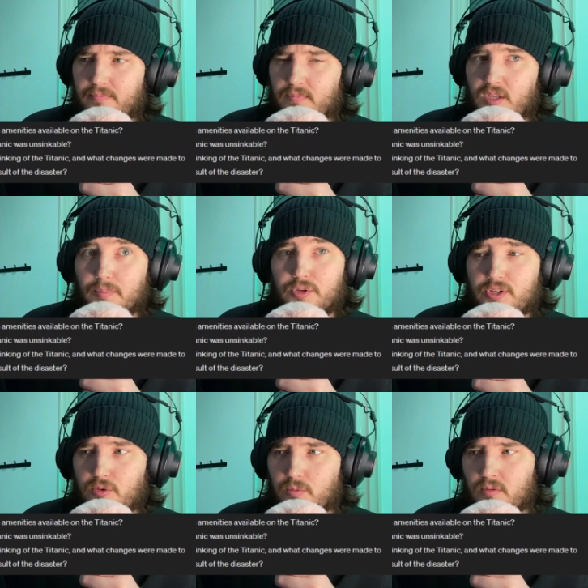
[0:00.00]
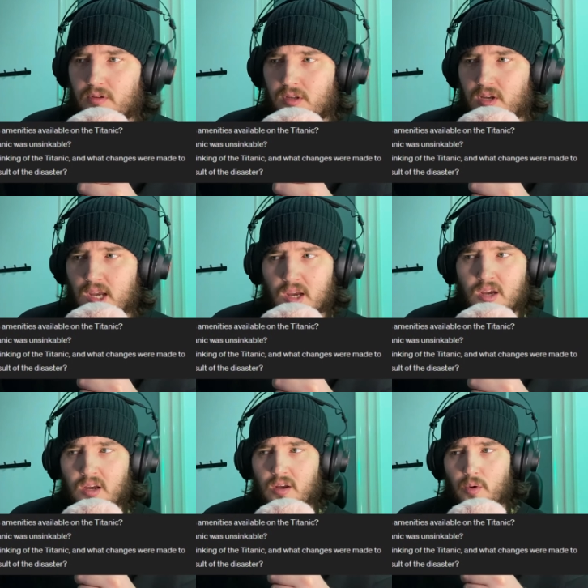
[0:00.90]
Number 2,
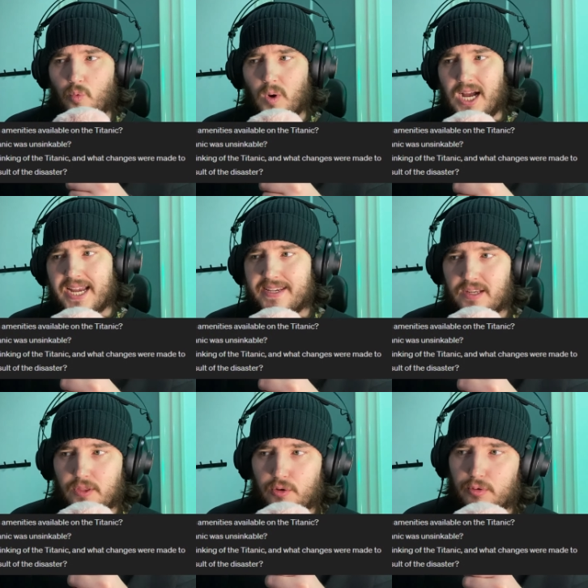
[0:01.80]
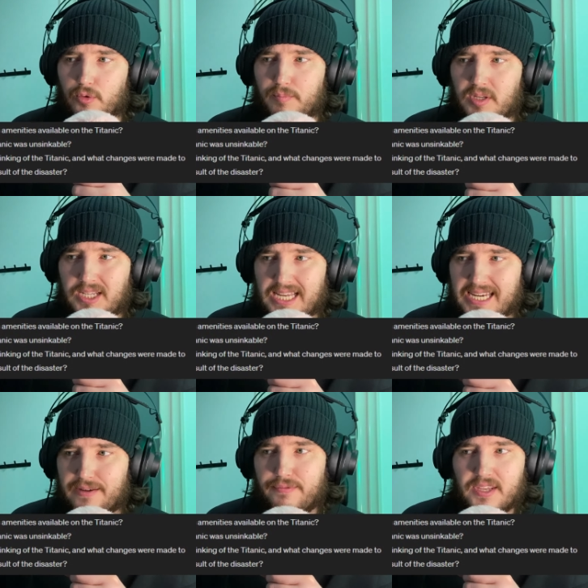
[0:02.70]
why did the crew
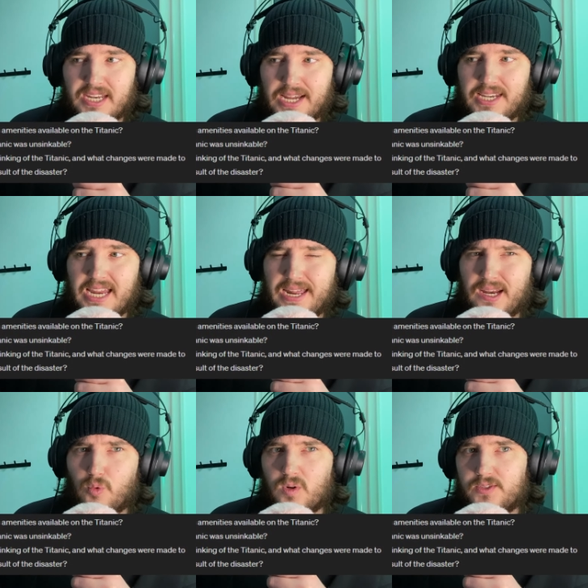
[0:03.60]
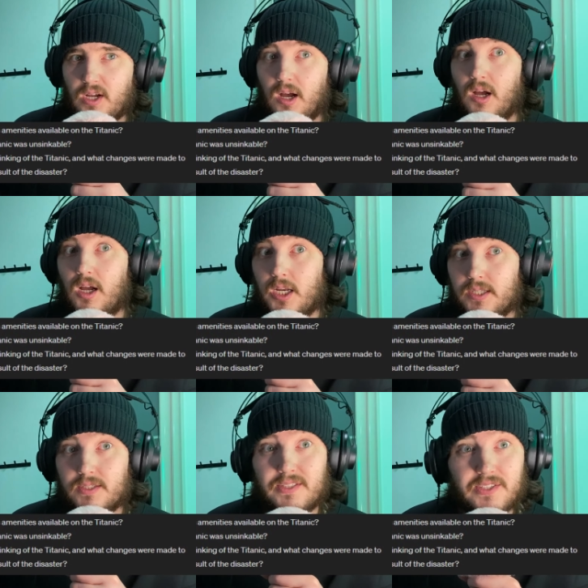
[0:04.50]
believe the Titanic was
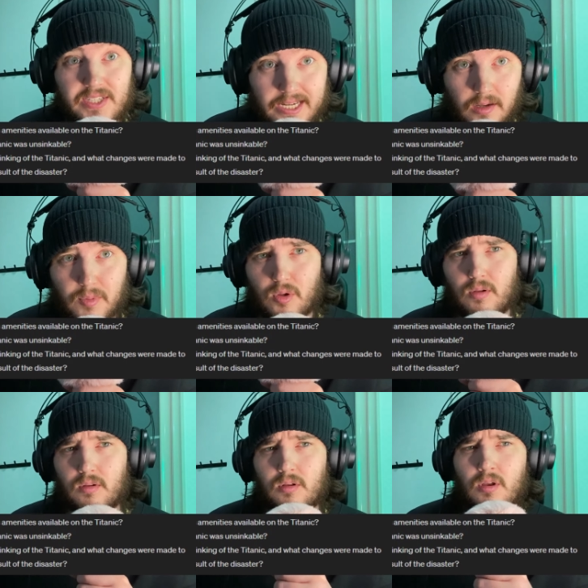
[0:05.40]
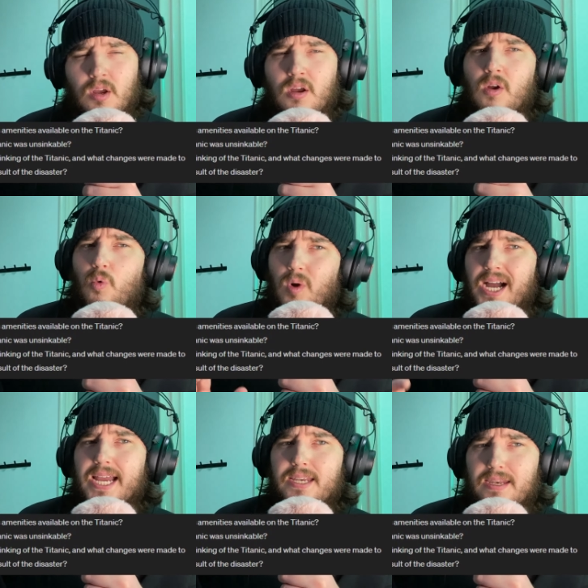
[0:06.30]
unsinkable?
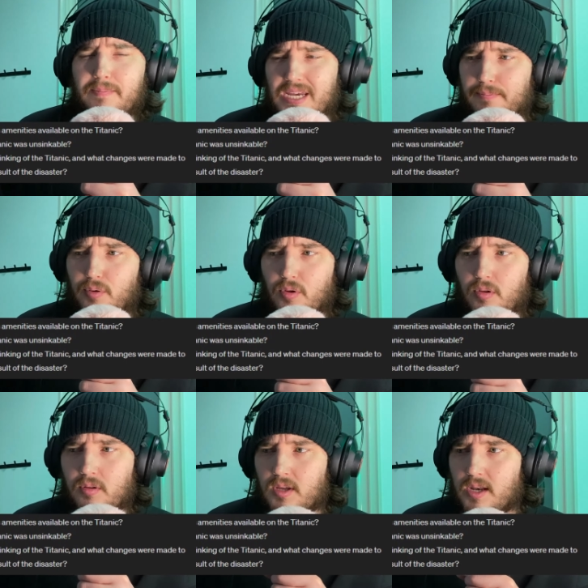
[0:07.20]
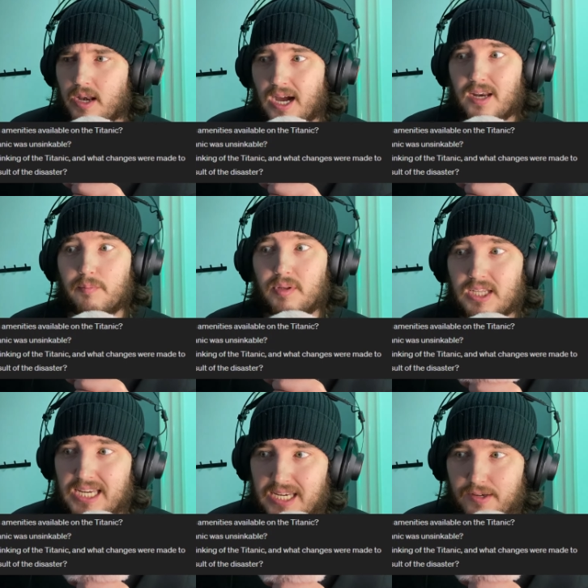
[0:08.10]
Why did people not
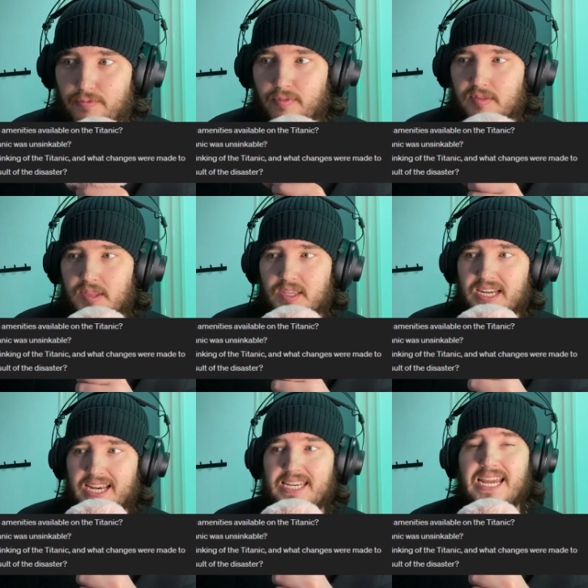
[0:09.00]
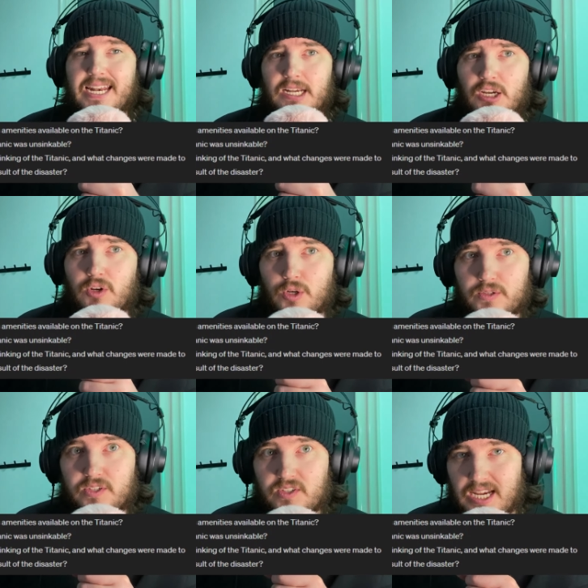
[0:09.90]
believe that the Titanic could
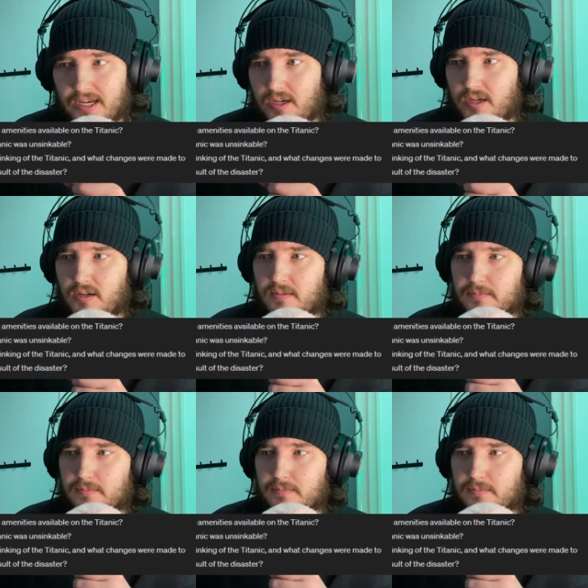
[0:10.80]
sink?